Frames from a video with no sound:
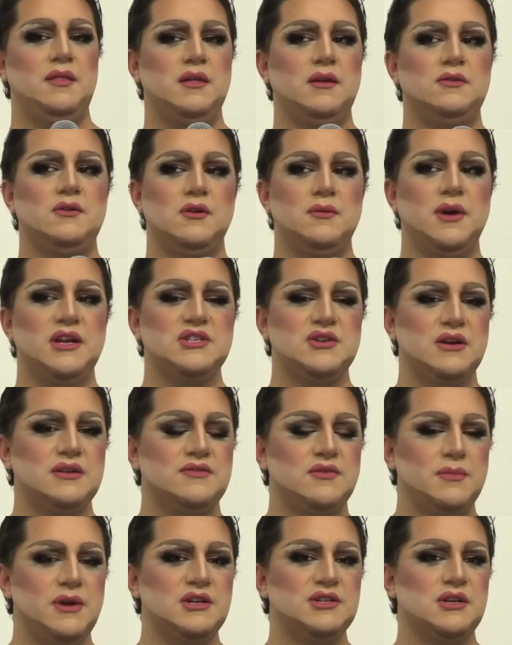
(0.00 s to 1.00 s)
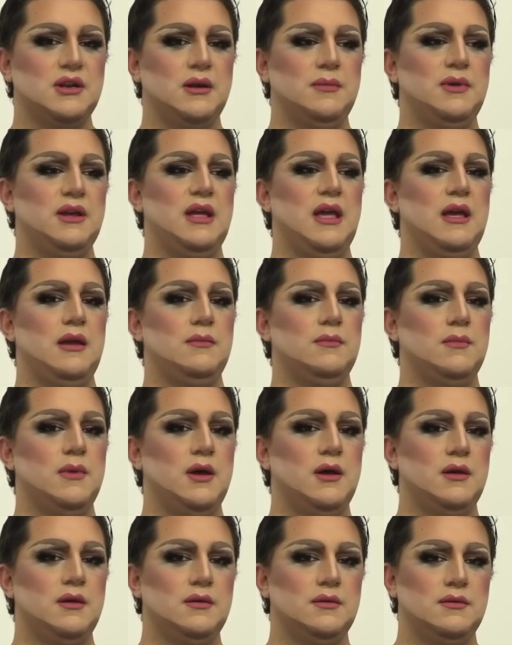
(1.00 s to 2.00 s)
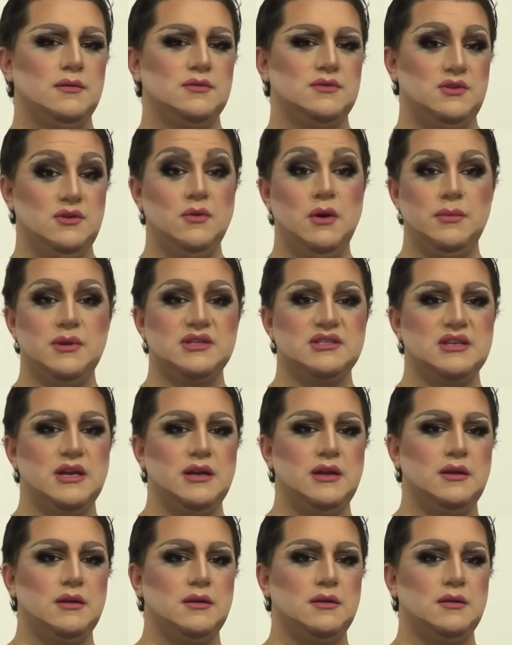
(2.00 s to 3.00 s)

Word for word: I think during my transformation, I became. Uh, do you want me to say it?